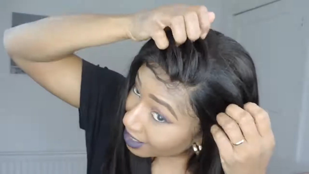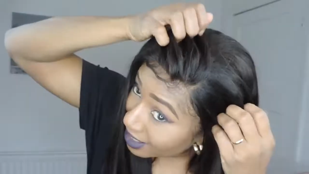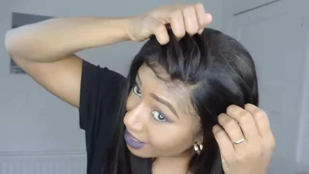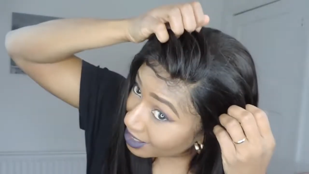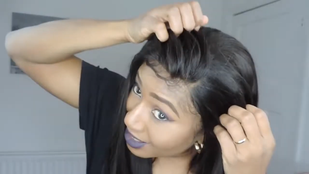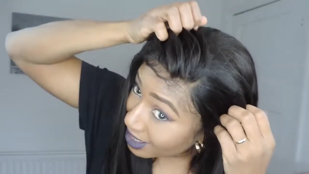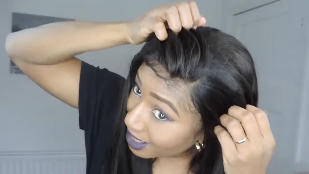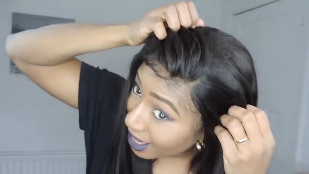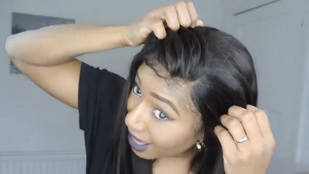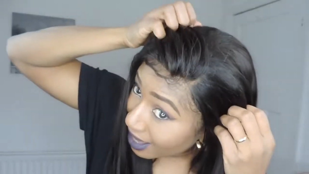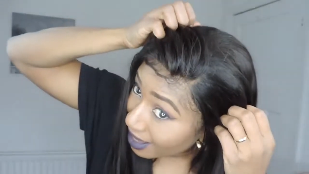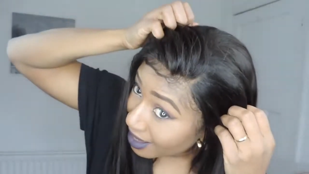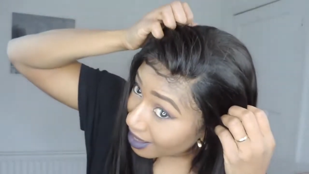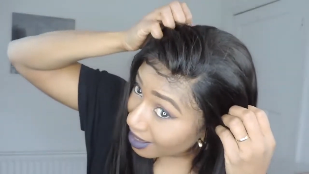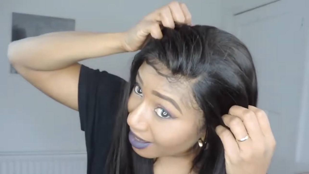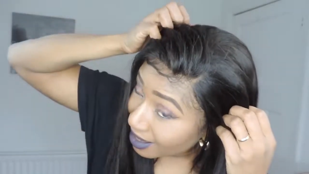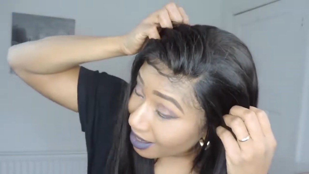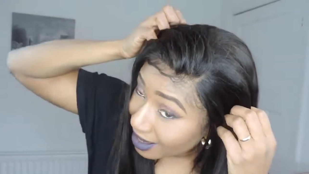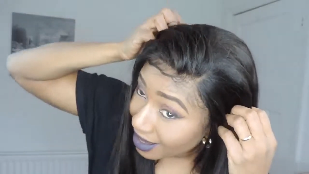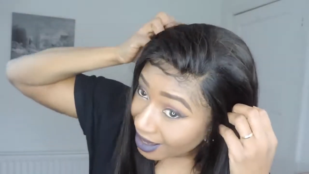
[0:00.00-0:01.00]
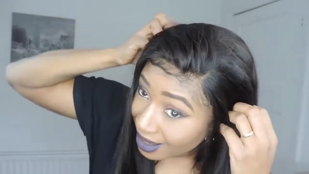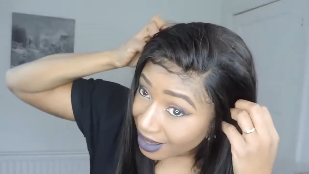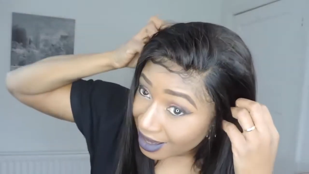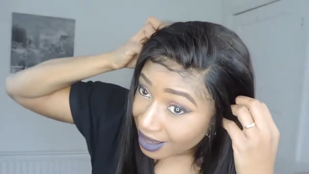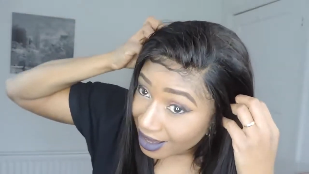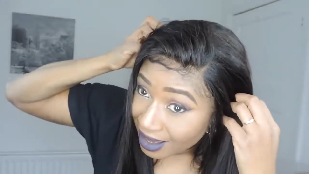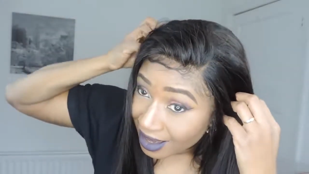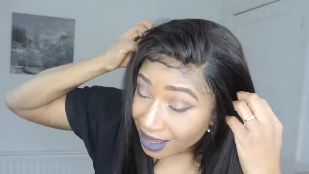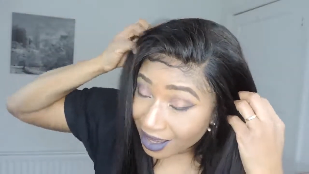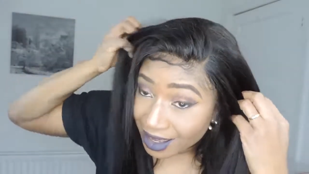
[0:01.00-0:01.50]
it, it's like
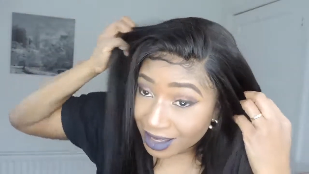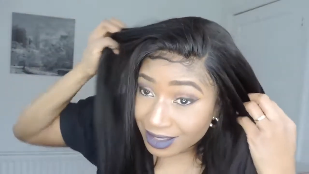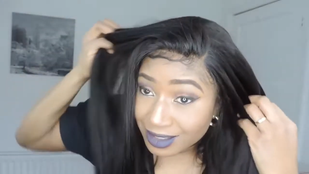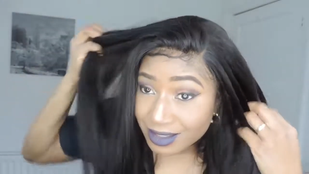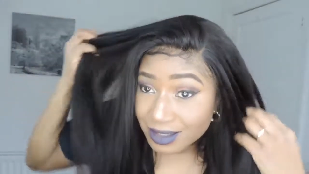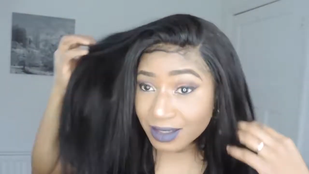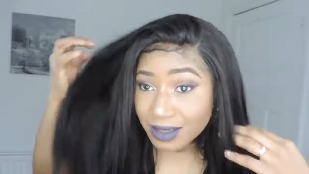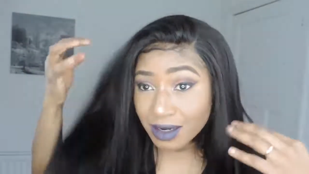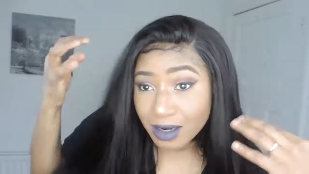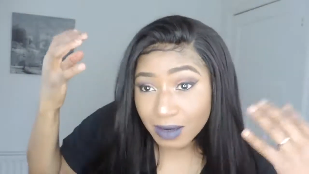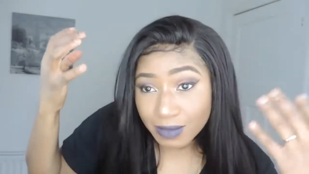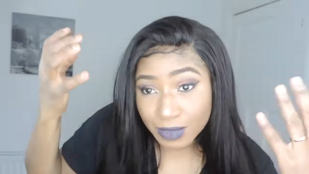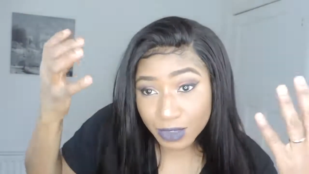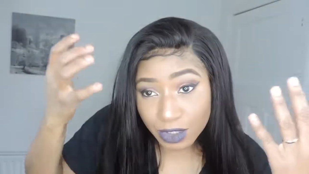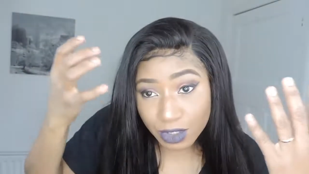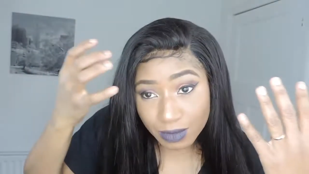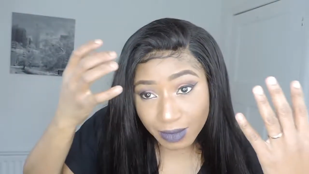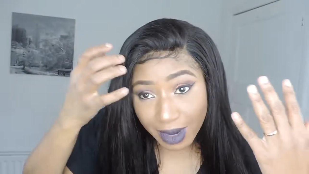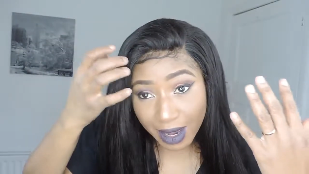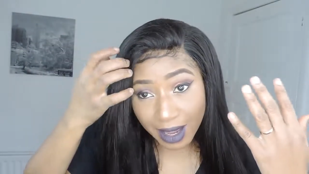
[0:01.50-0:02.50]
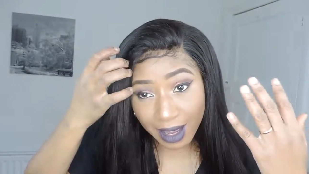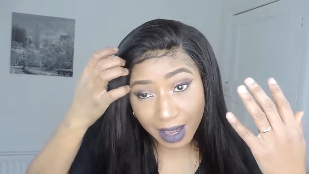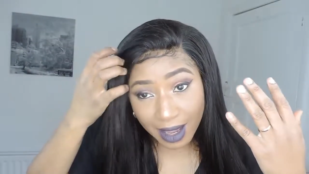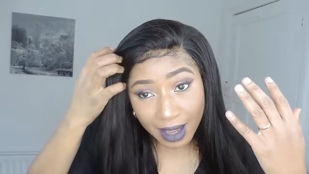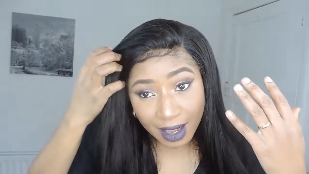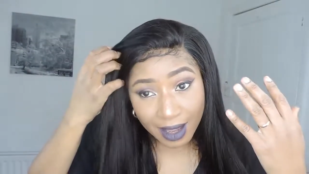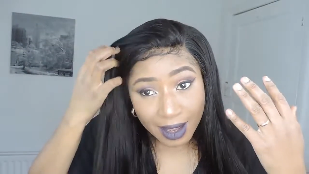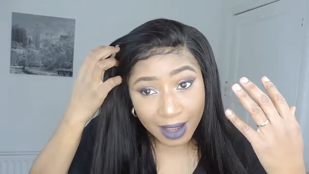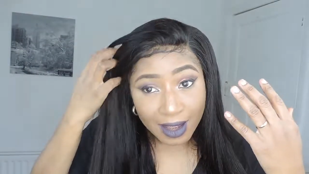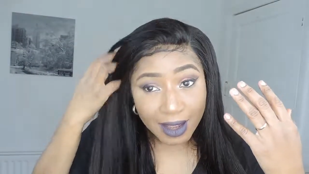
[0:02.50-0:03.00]
it's gummed to my
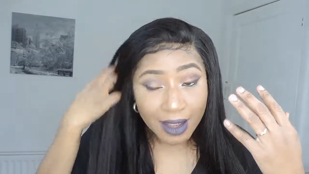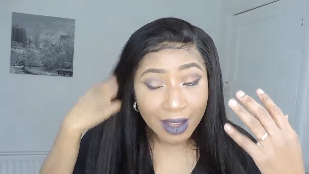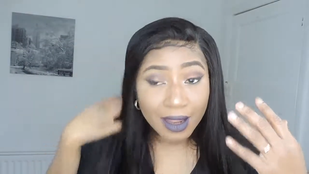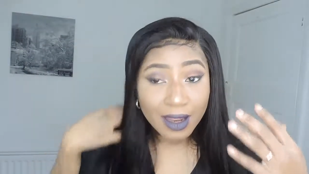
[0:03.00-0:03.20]
hair.